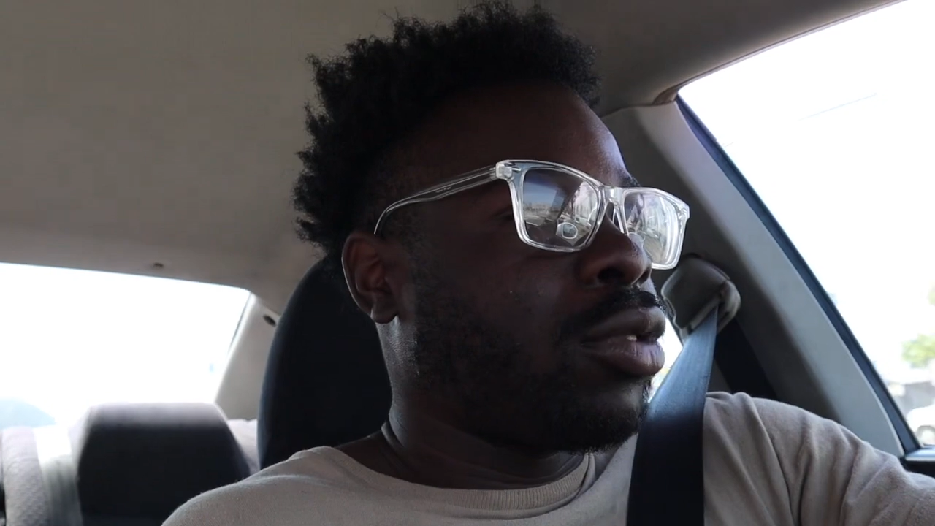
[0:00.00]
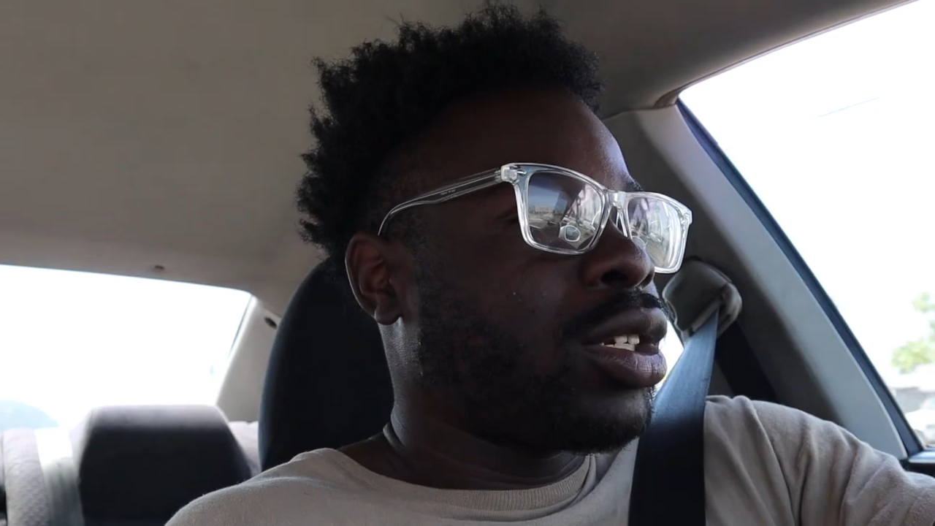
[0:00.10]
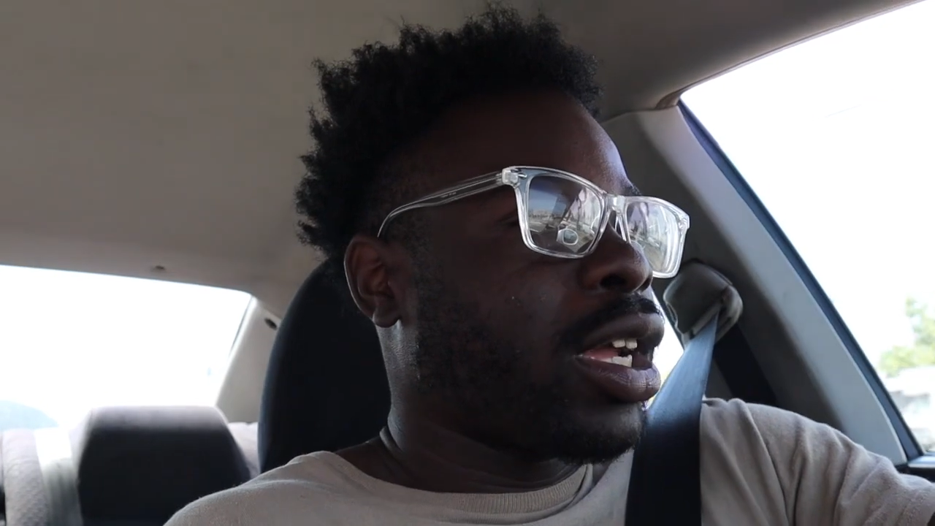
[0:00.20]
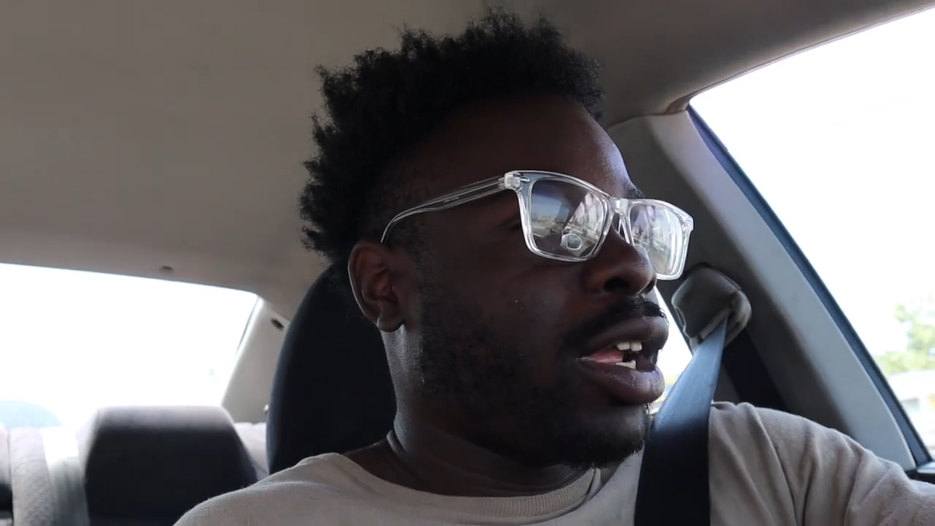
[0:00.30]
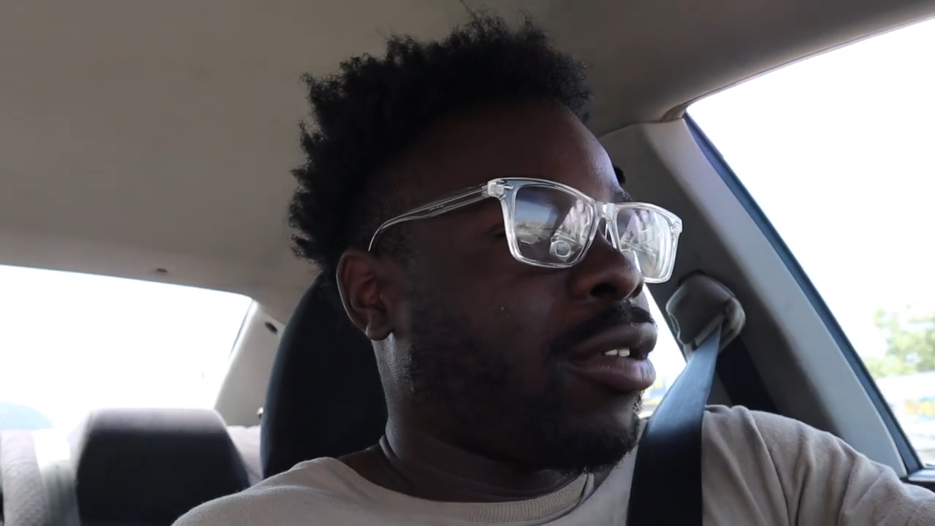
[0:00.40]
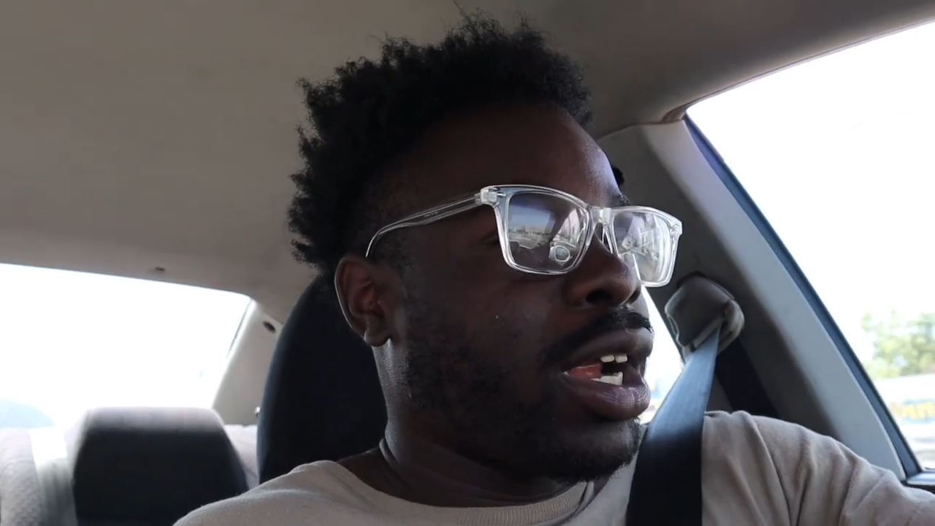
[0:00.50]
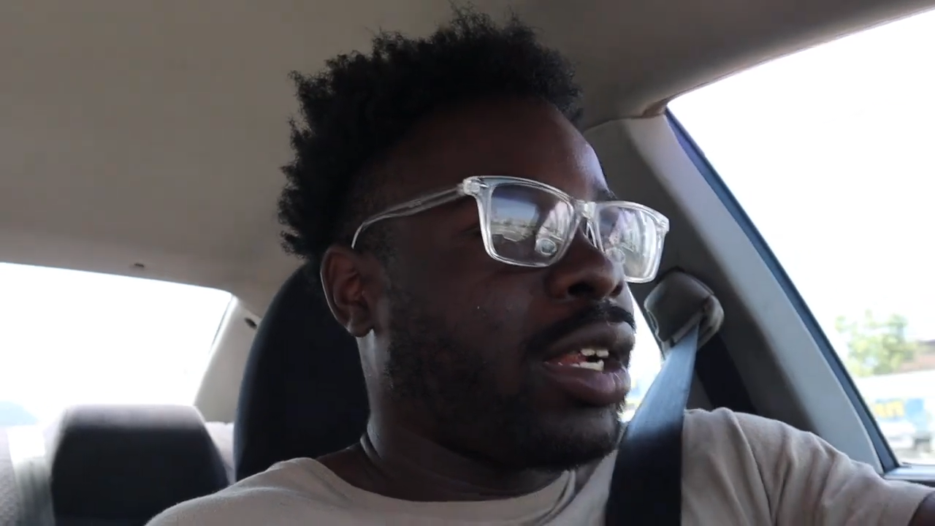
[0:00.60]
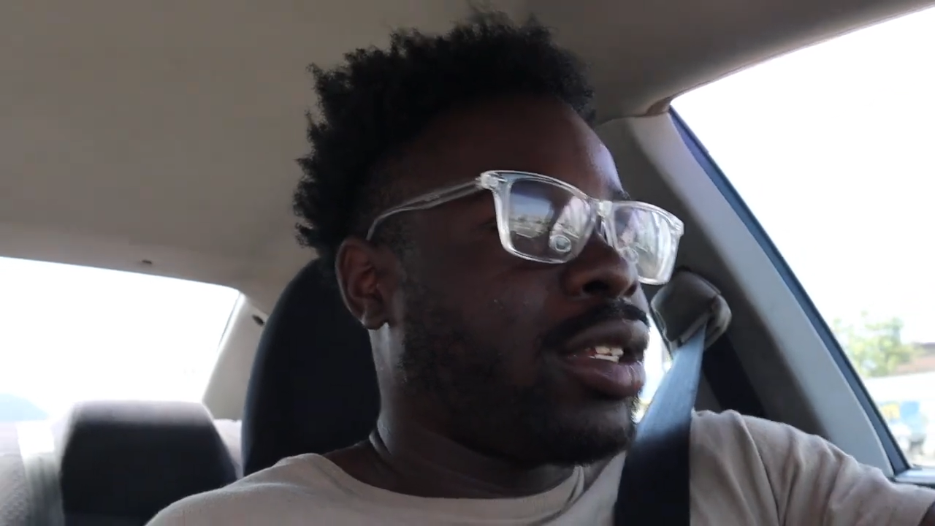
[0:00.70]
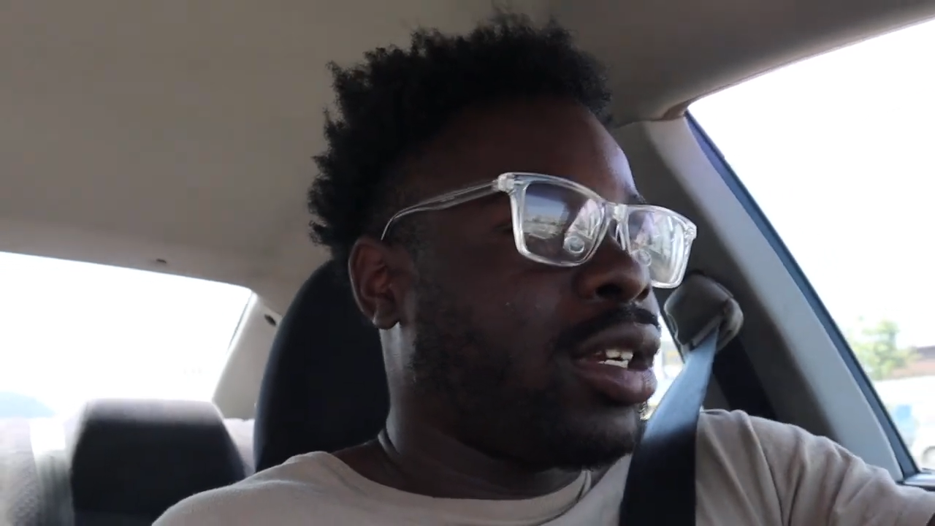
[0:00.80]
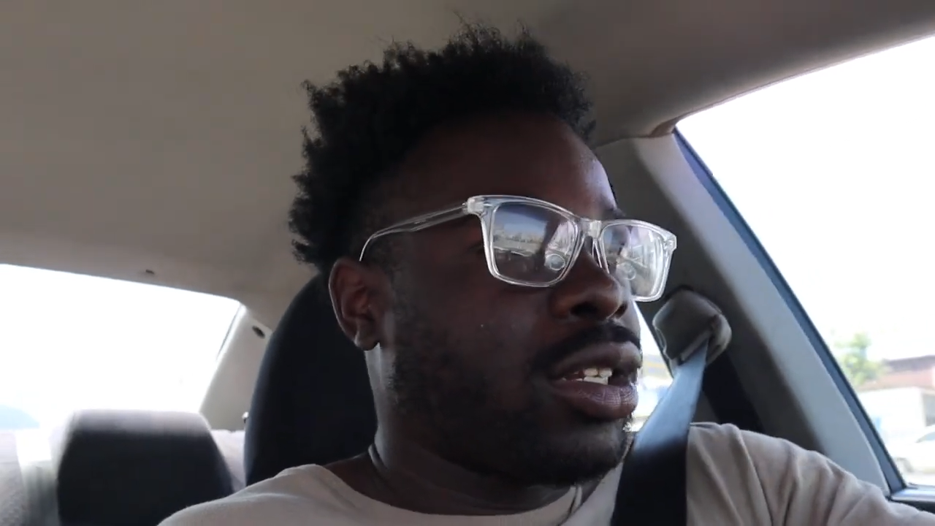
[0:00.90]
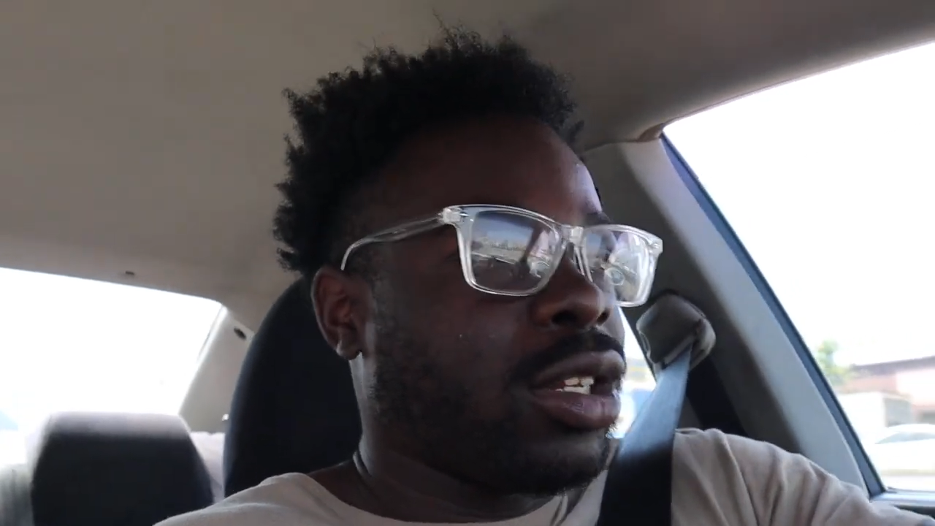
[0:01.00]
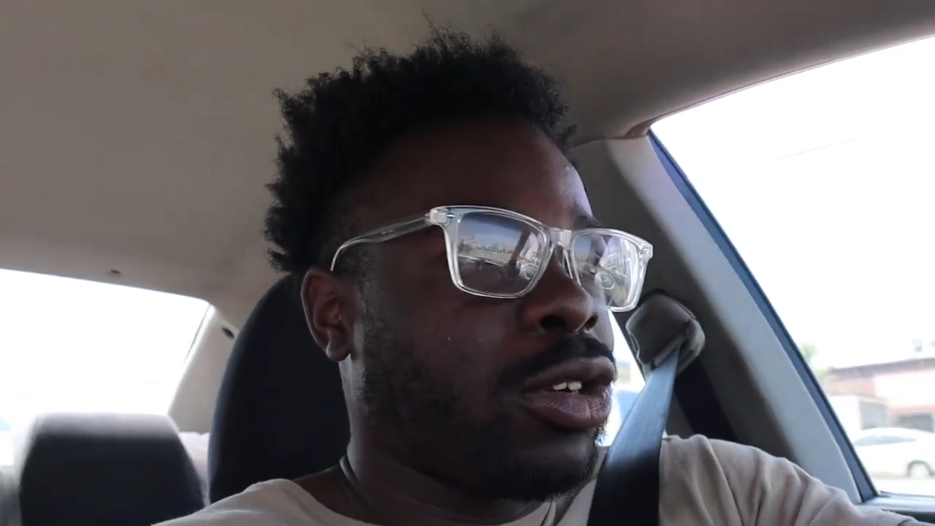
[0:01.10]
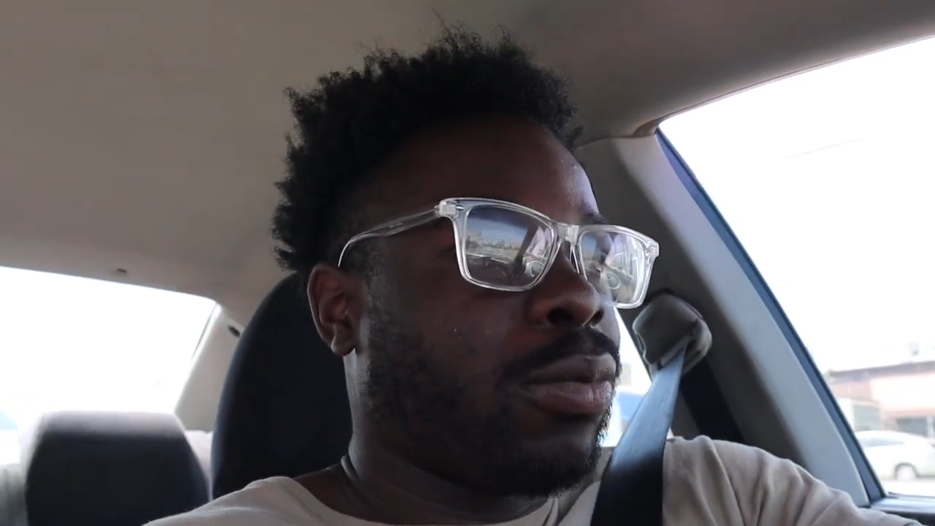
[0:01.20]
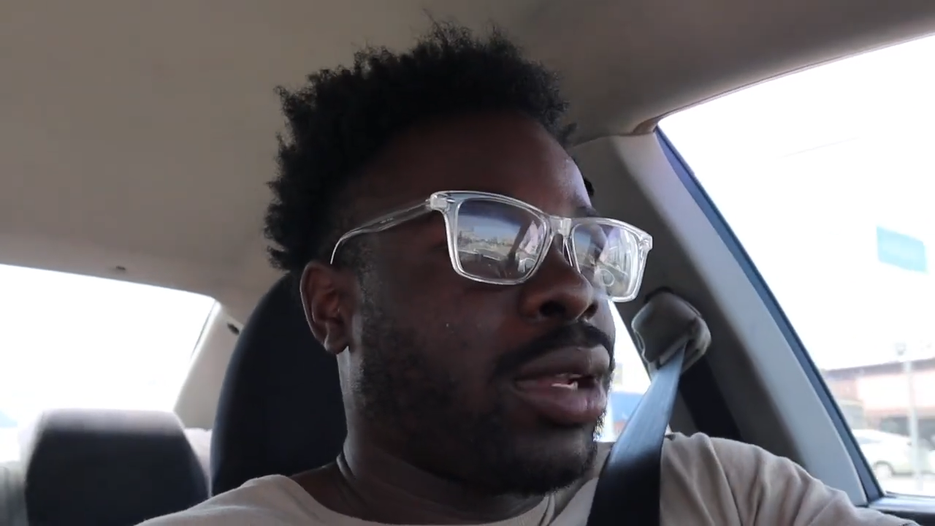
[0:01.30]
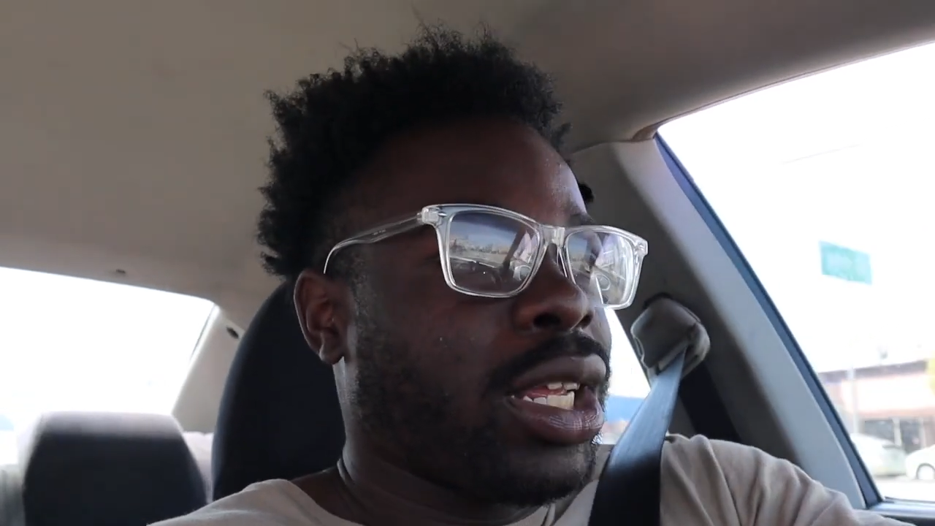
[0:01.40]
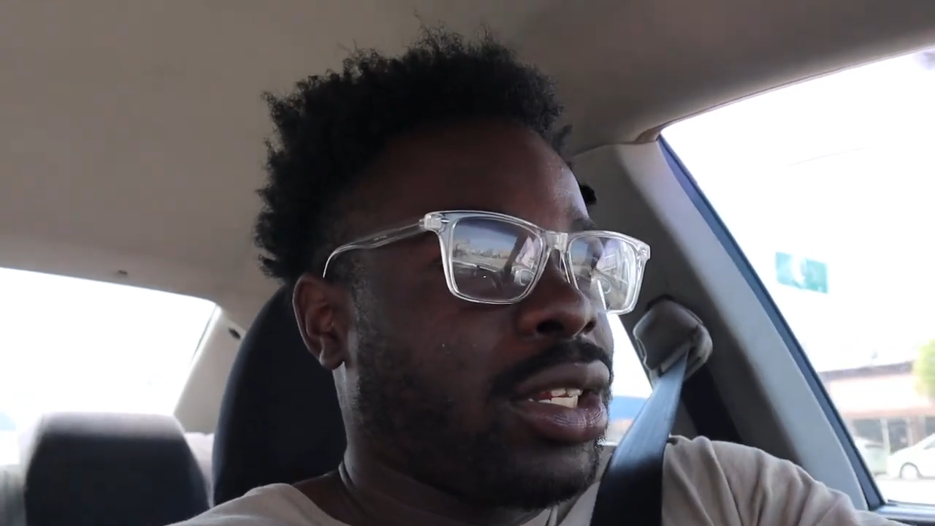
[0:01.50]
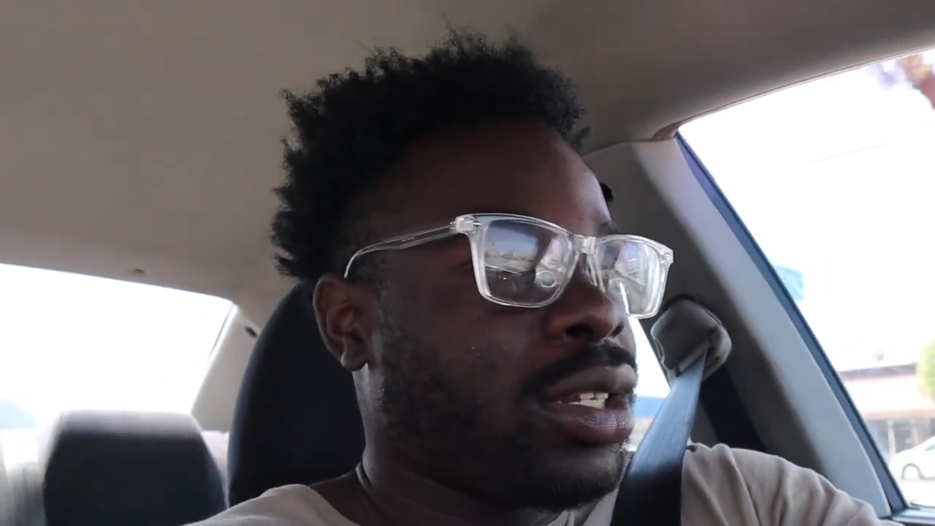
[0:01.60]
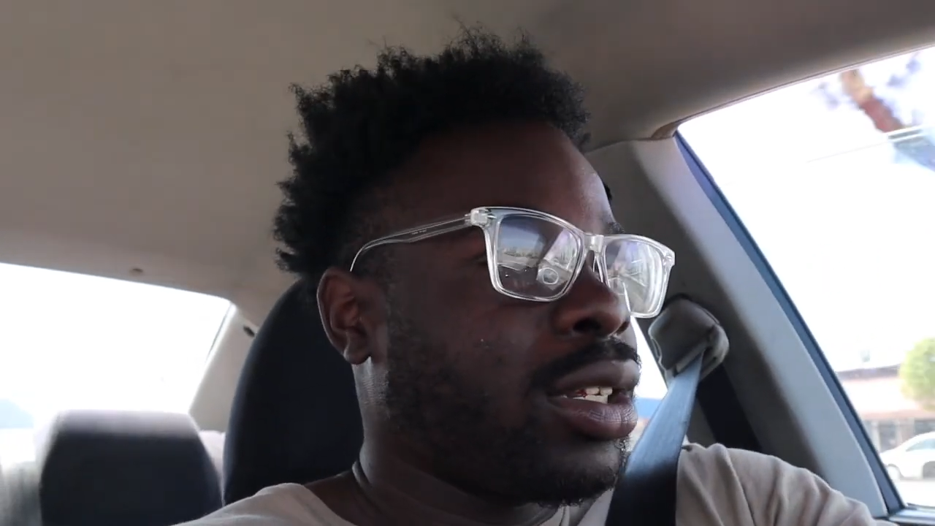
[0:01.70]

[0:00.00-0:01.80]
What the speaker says: once I get right here to this little place,